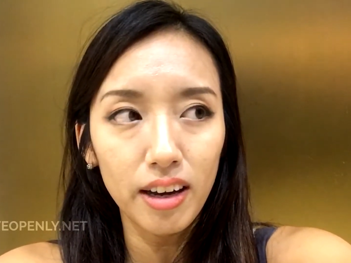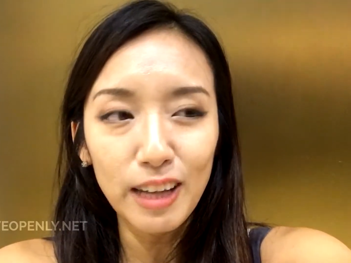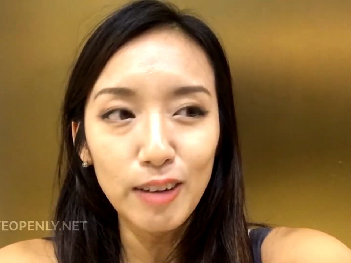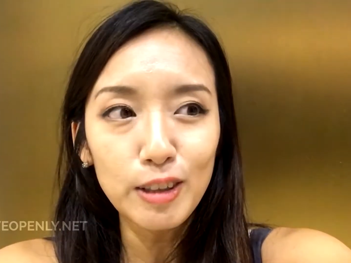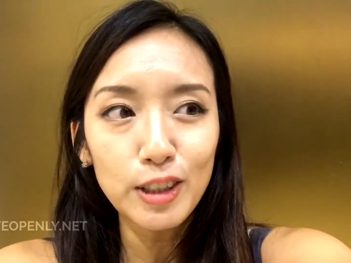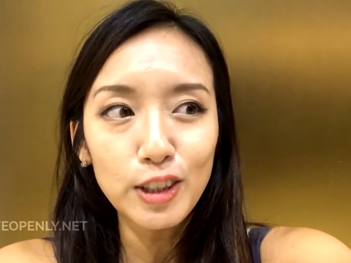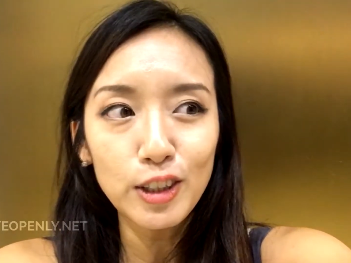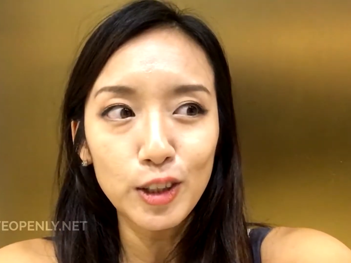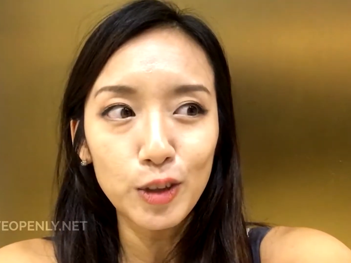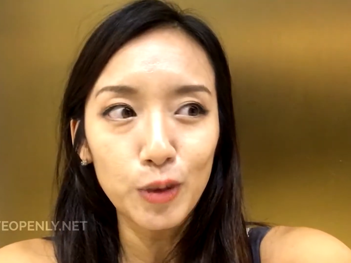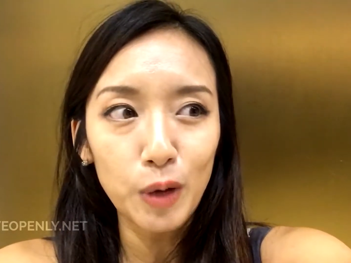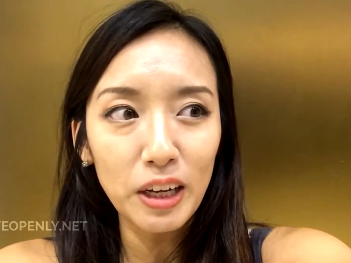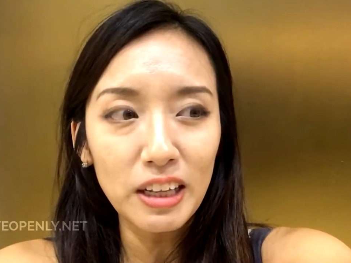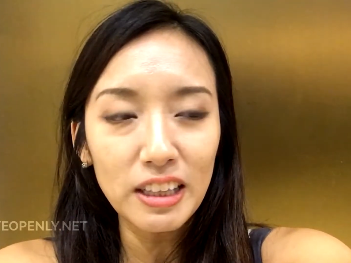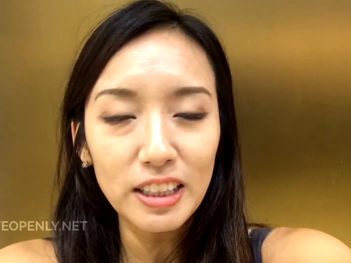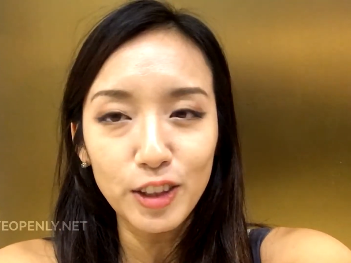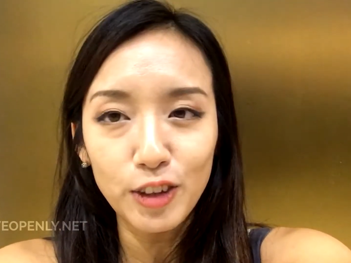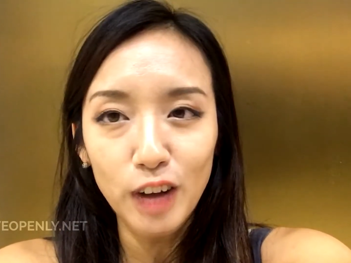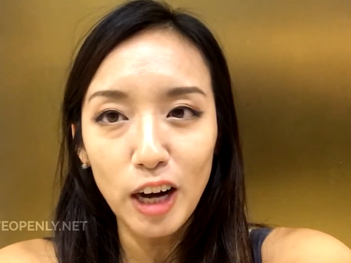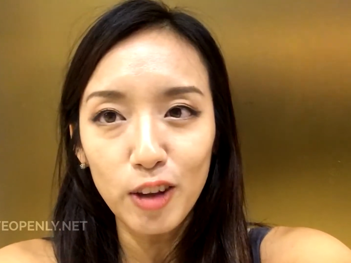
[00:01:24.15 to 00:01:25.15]
And I was just
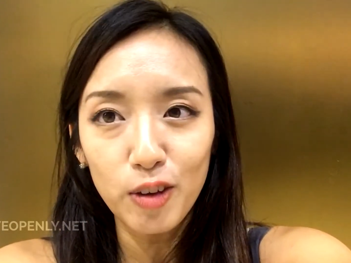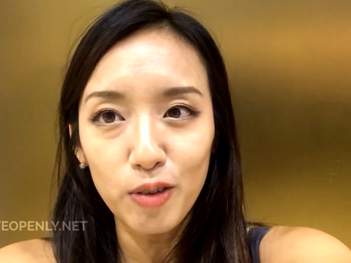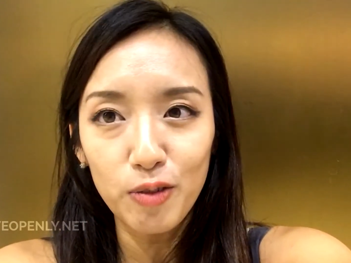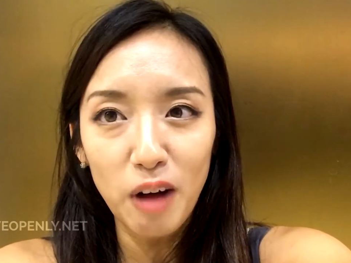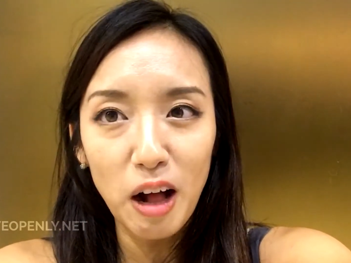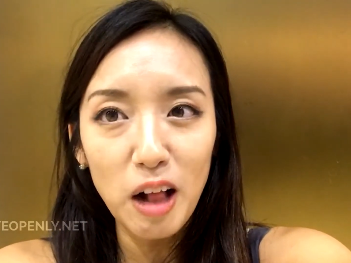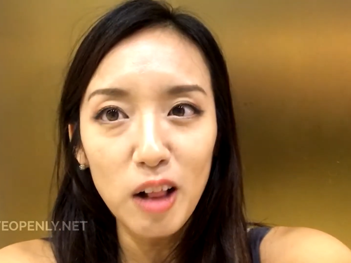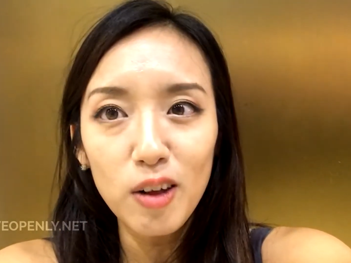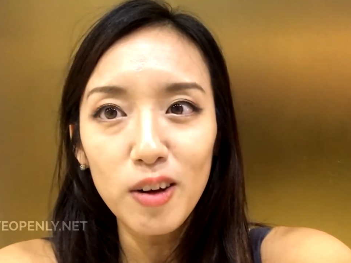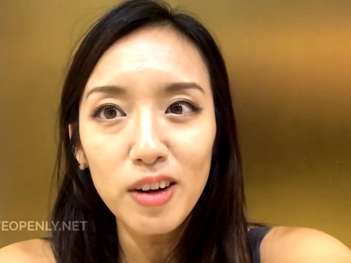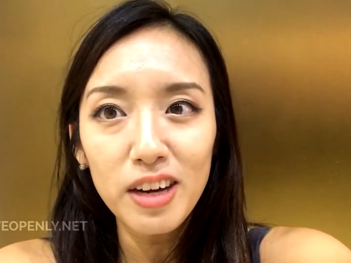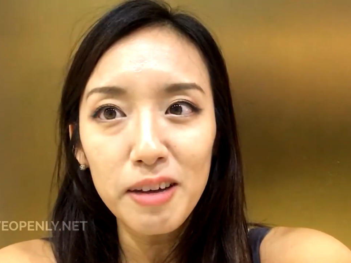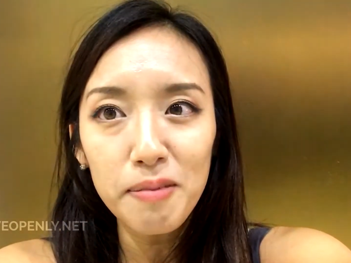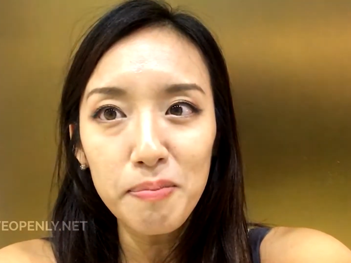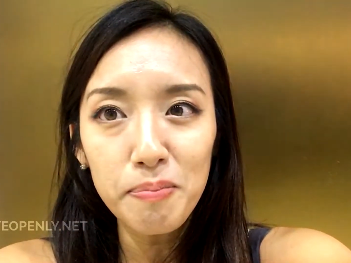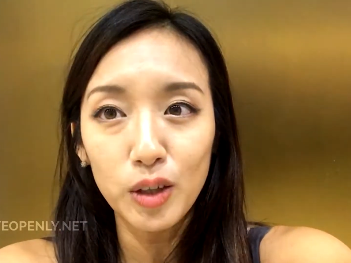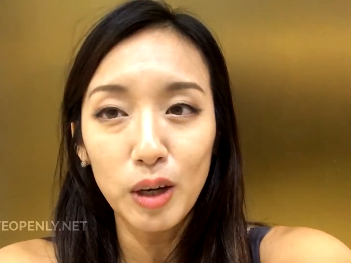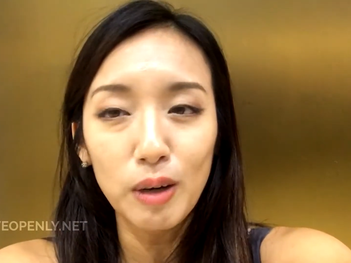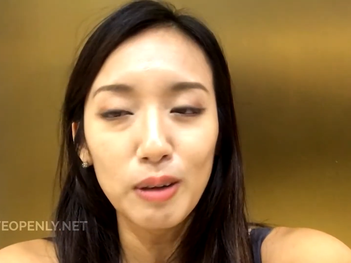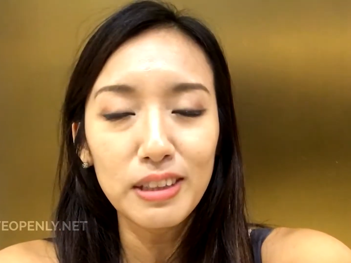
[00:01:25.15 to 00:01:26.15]
quickly trying to follow
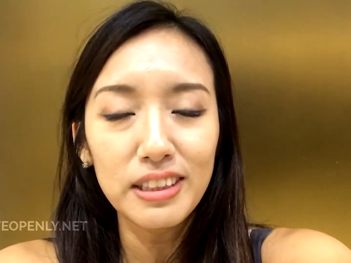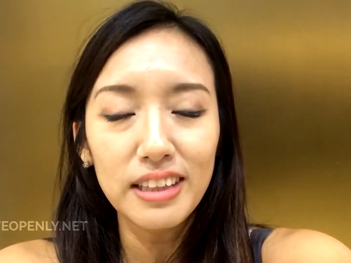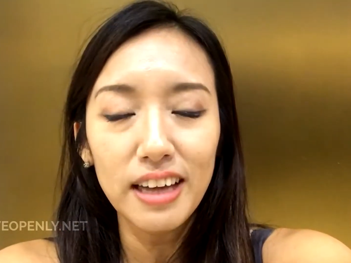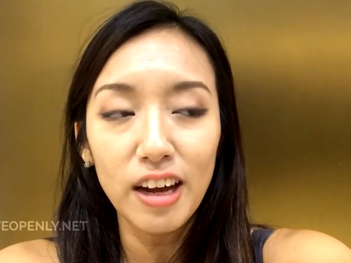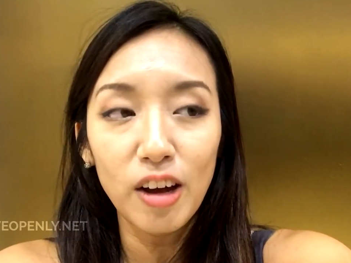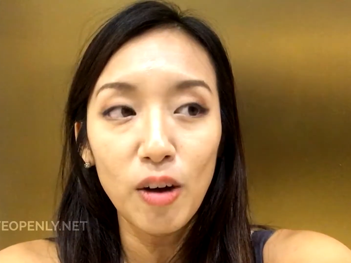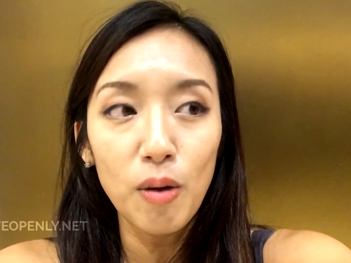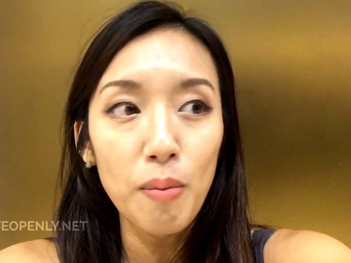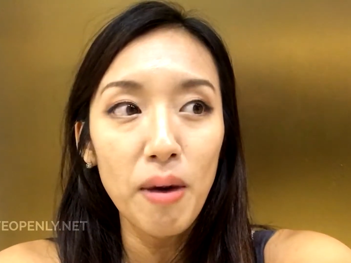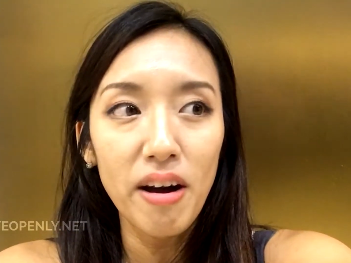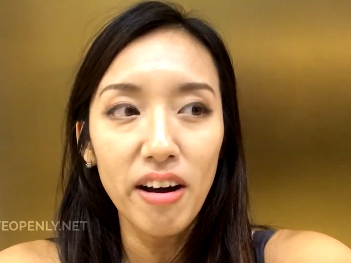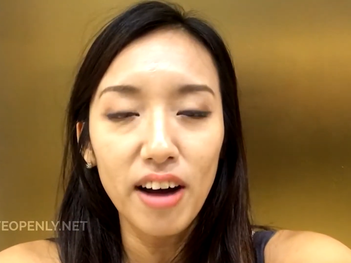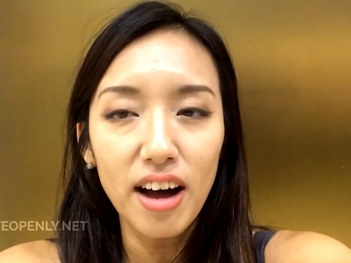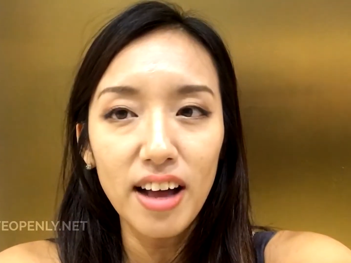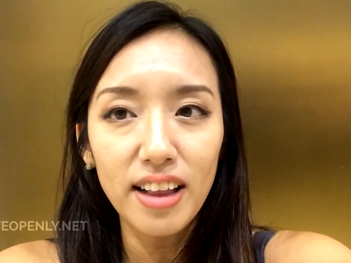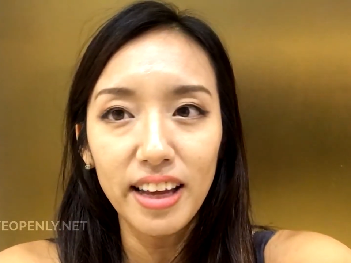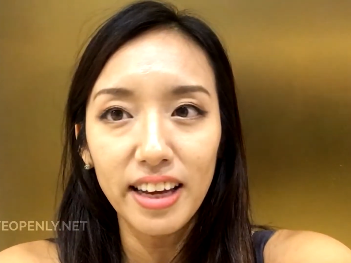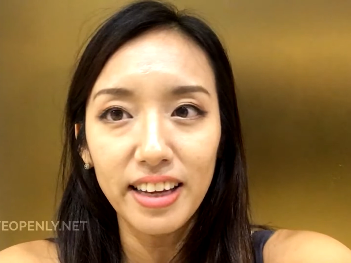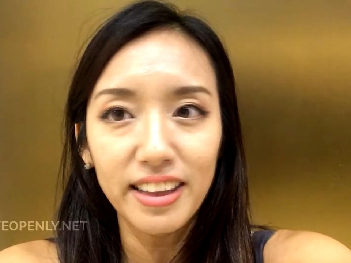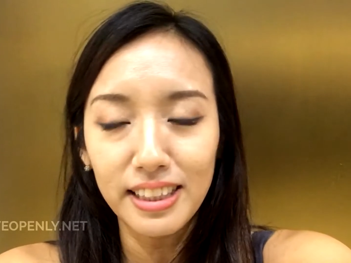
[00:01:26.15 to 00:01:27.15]
him. So I was like, oh my
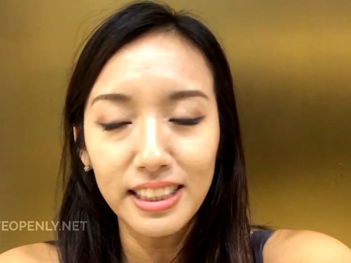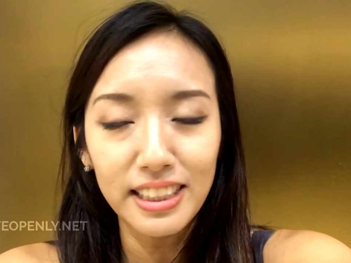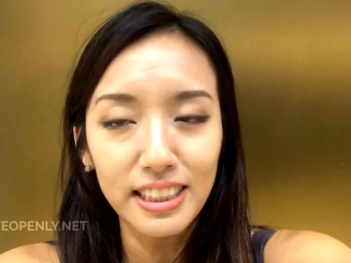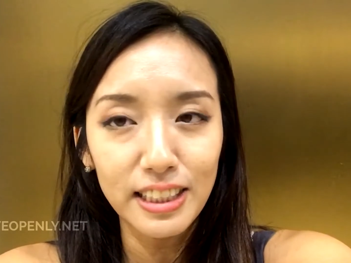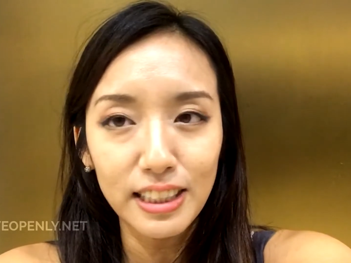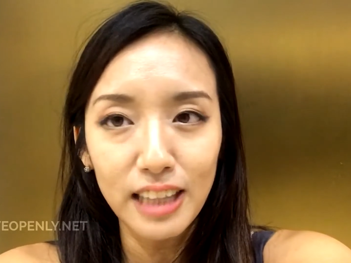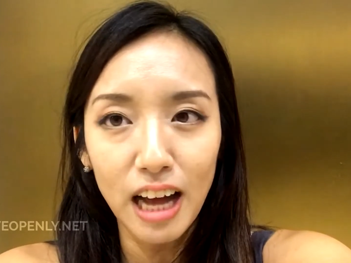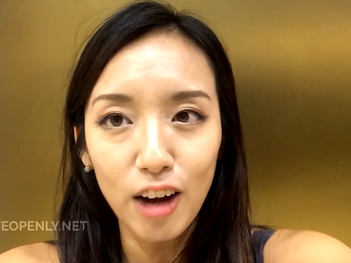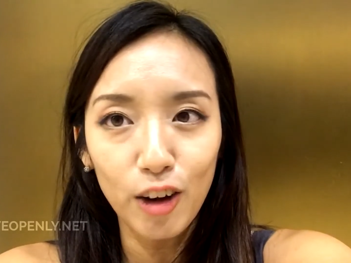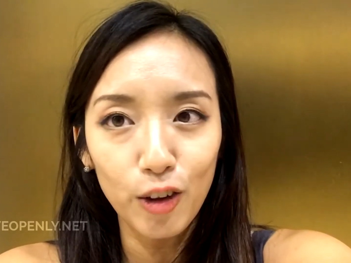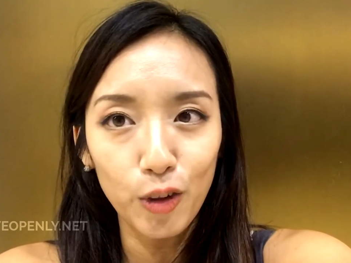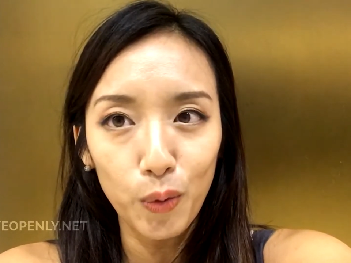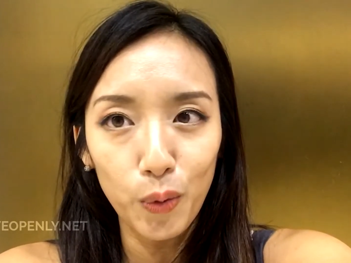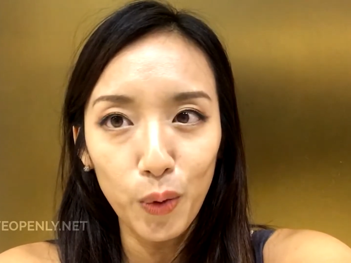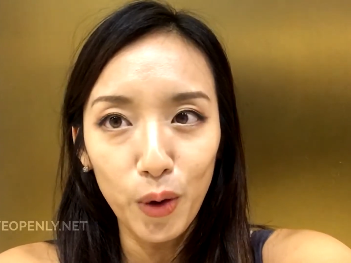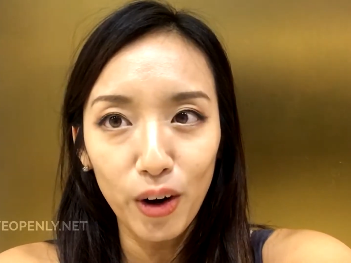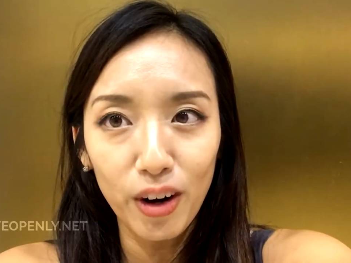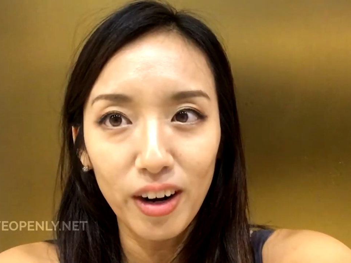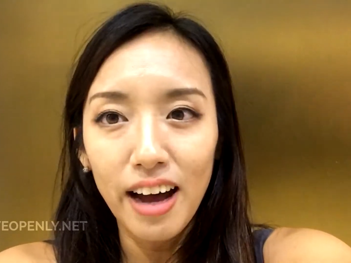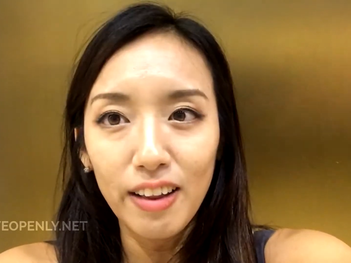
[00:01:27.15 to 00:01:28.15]
god, like this is not gonna work.